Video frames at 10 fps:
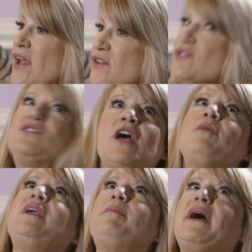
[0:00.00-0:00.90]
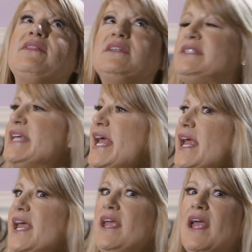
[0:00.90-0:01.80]
So tell me about the
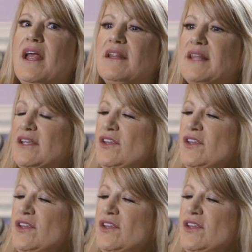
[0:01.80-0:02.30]
day that